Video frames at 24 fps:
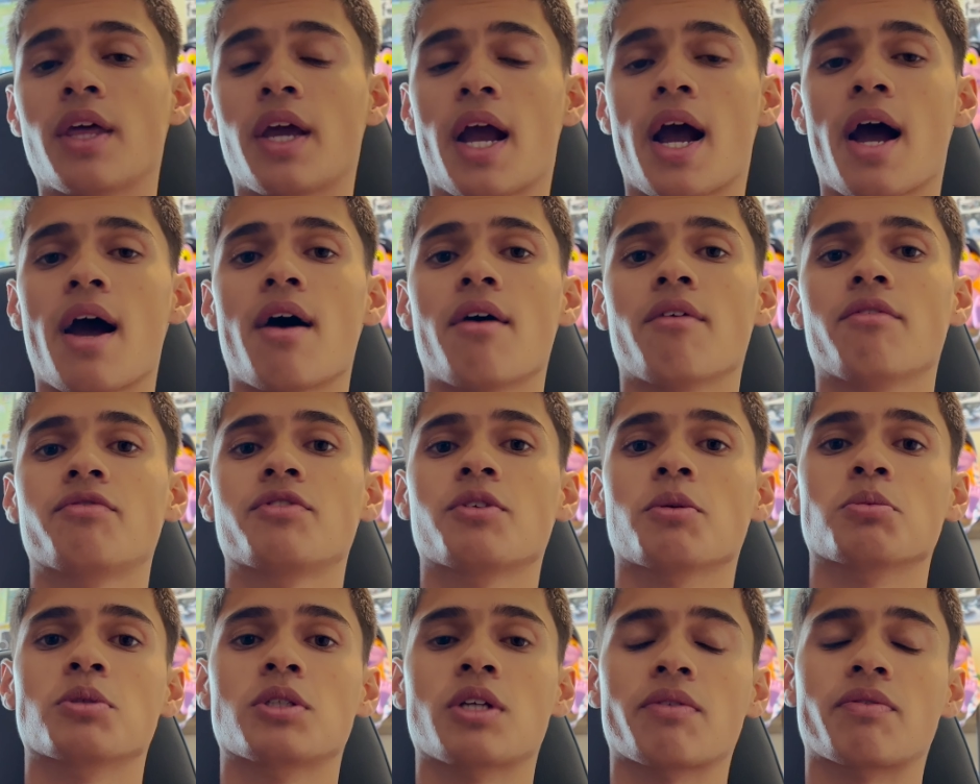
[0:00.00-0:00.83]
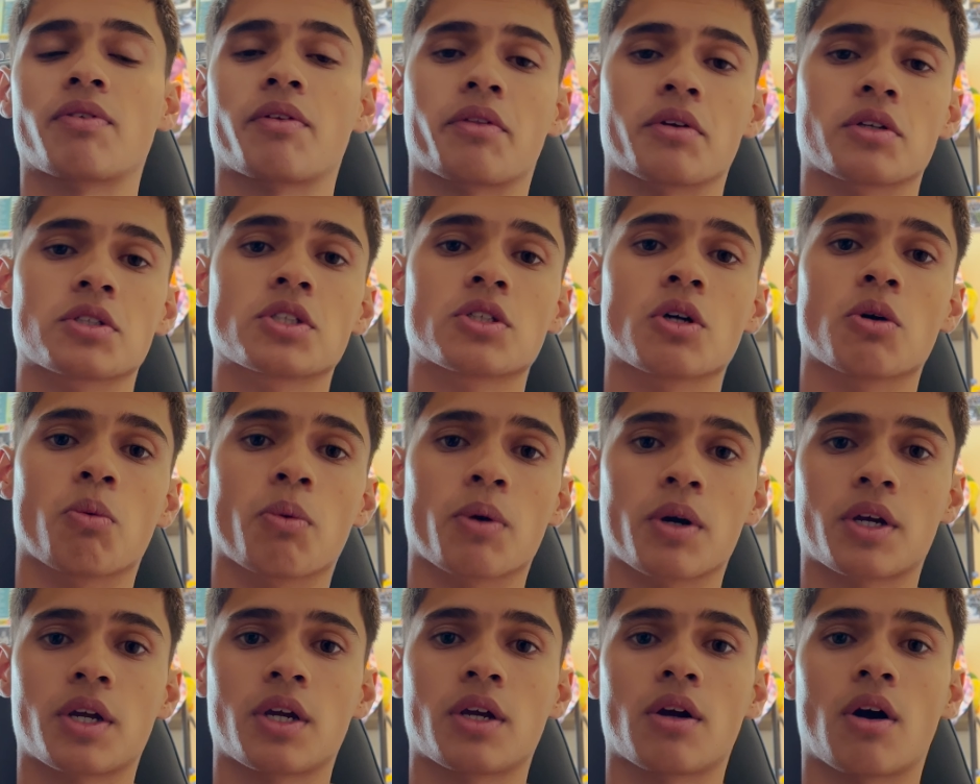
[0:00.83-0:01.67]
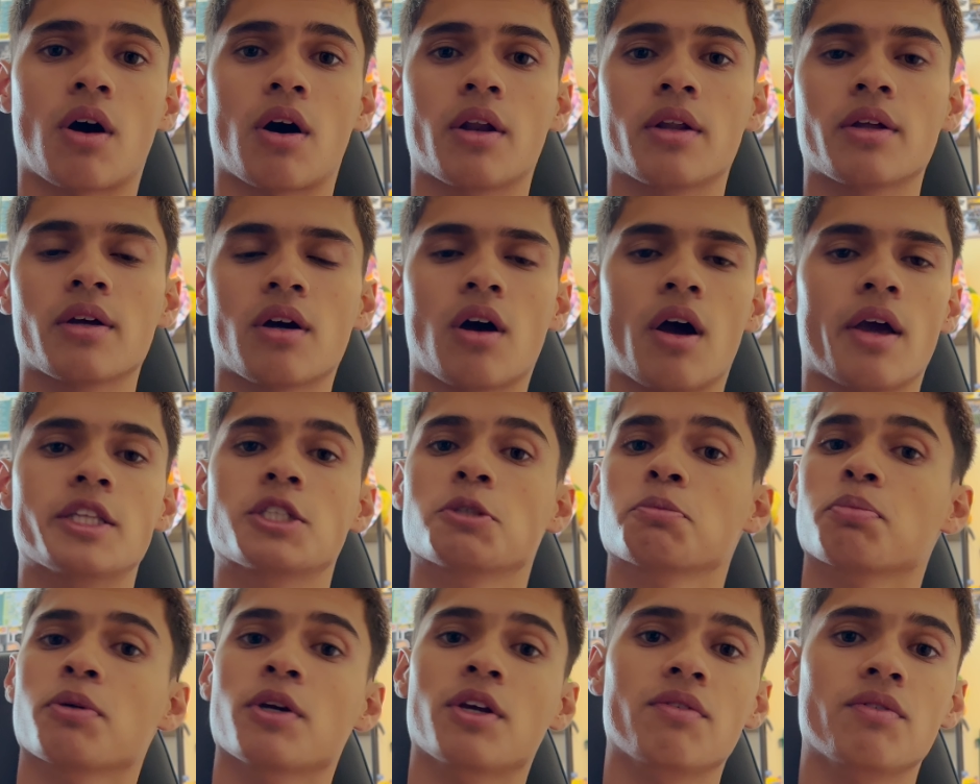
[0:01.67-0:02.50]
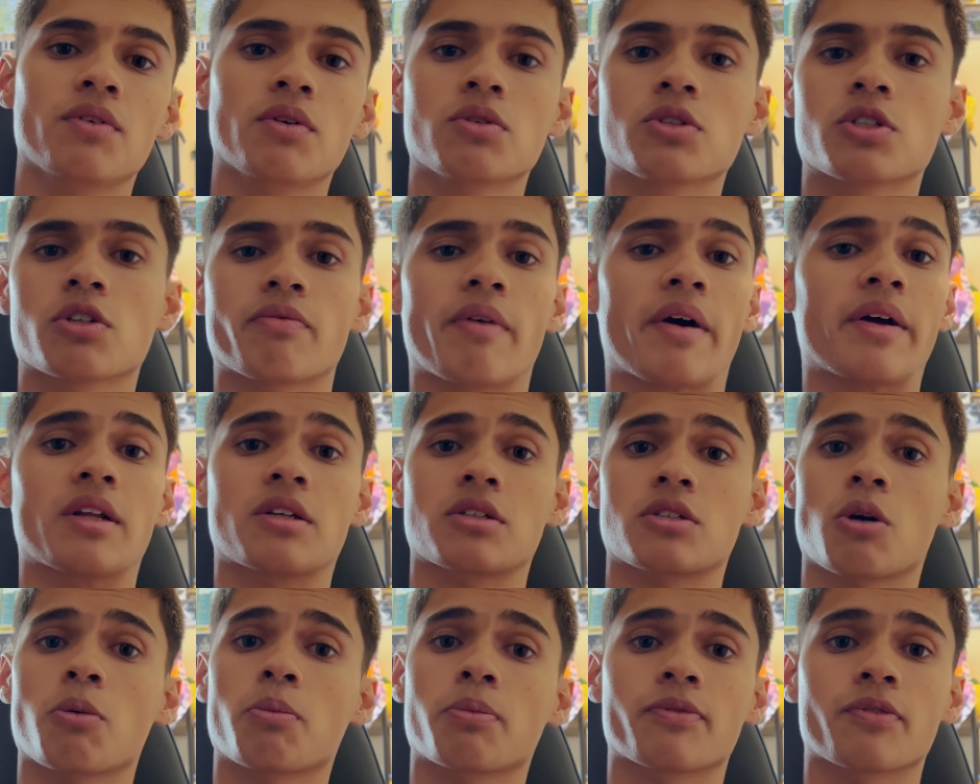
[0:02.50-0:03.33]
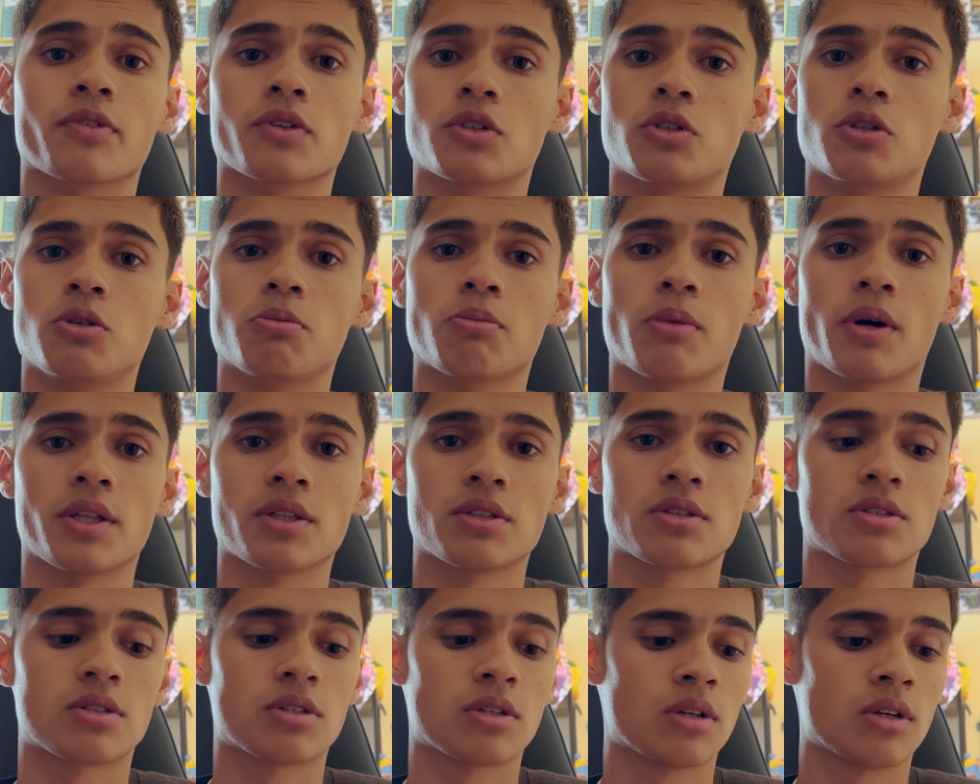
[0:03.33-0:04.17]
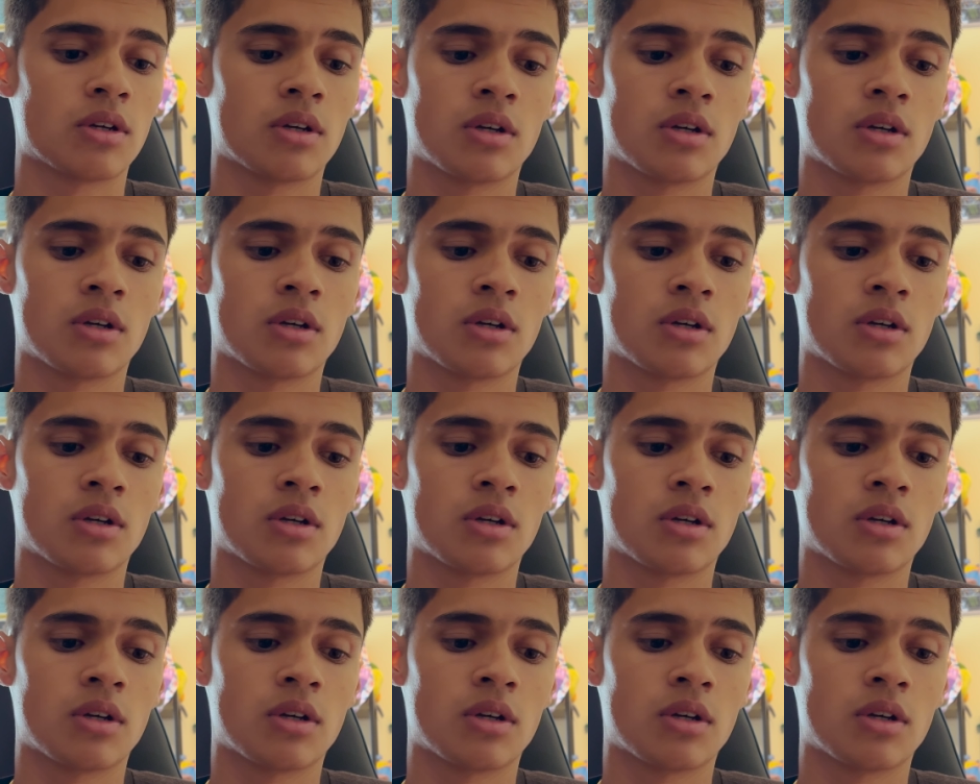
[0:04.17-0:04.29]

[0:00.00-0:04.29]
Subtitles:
have some stuff that they're still working on. It's previews. The ride doesn't open for 2 months.